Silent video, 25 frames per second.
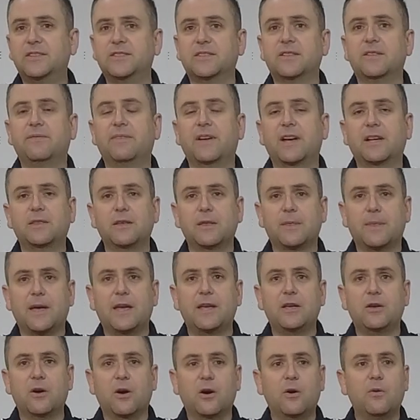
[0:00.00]
And the fact that they
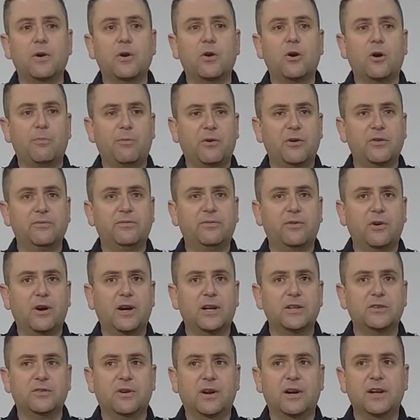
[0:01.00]
go and hop on
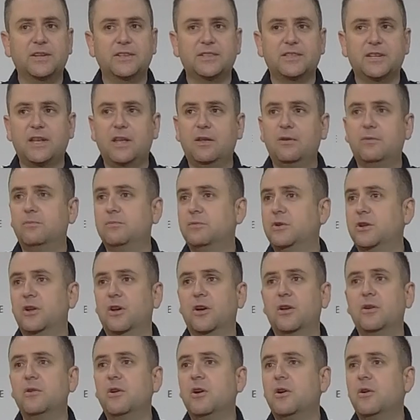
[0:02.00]
fire trucks in, you
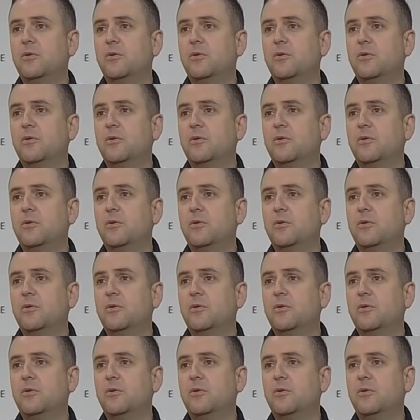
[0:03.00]
know,